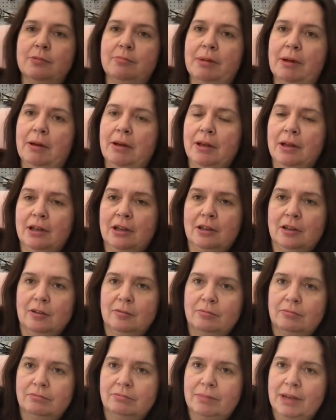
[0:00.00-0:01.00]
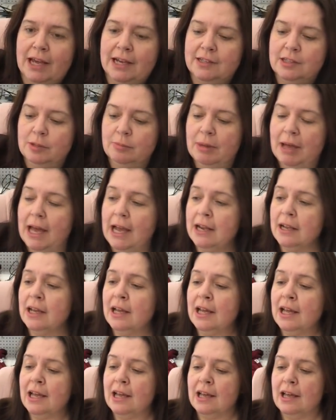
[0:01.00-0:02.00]
to back to back.
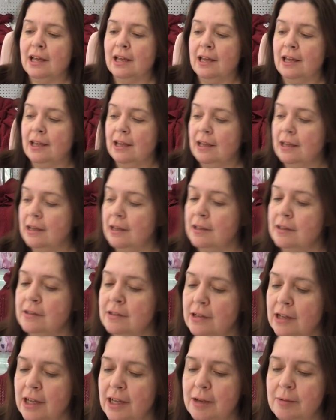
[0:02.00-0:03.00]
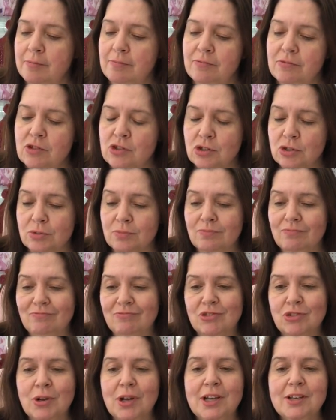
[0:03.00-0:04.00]
And I'm
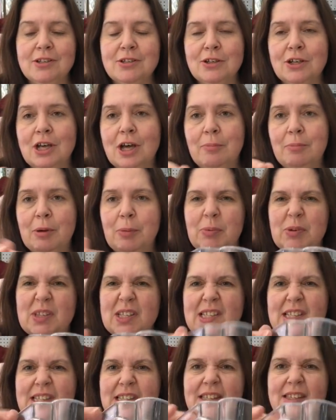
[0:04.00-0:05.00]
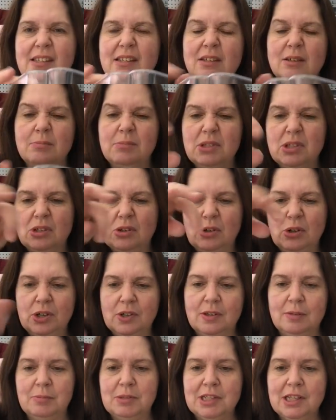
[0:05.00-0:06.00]
trying to come up with a system to
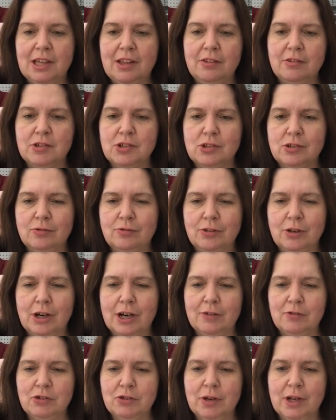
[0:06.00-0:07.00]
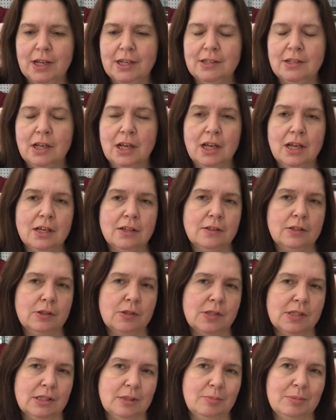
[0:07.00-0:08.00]
hook them together. So far I've tried
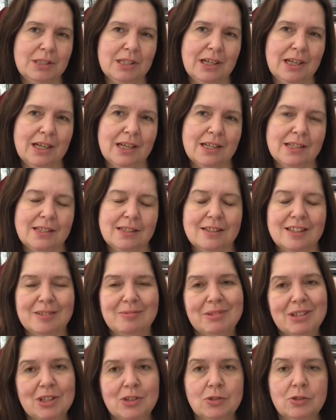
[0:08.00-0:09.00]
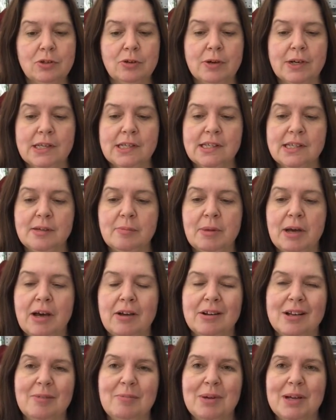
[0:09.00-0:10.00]
those zip ties and I'm not too crazy
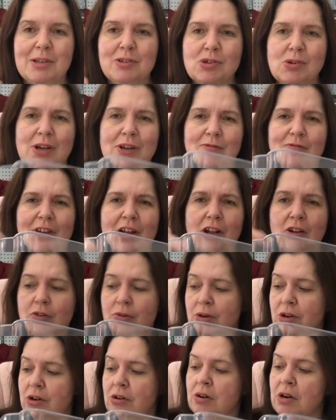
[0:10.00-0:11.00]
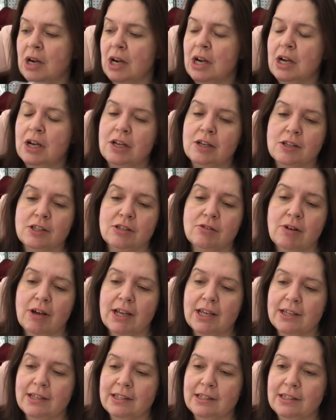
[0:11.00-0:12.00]
about it. I might try Velcro so
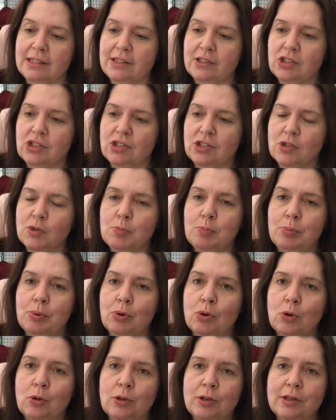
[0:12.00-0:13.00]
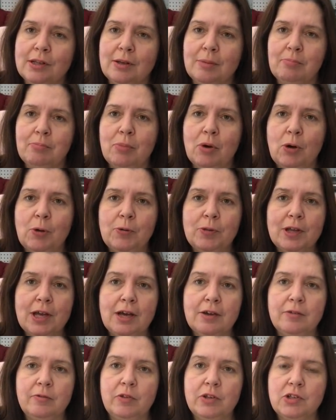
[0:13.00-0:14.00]
I can at least just pull them both
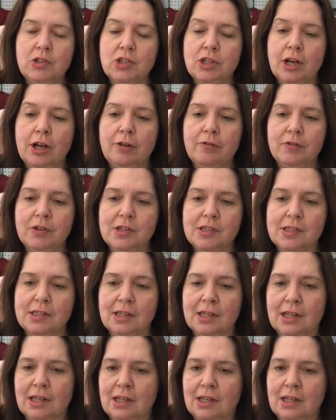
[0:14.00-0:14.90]
out of the shelf, because,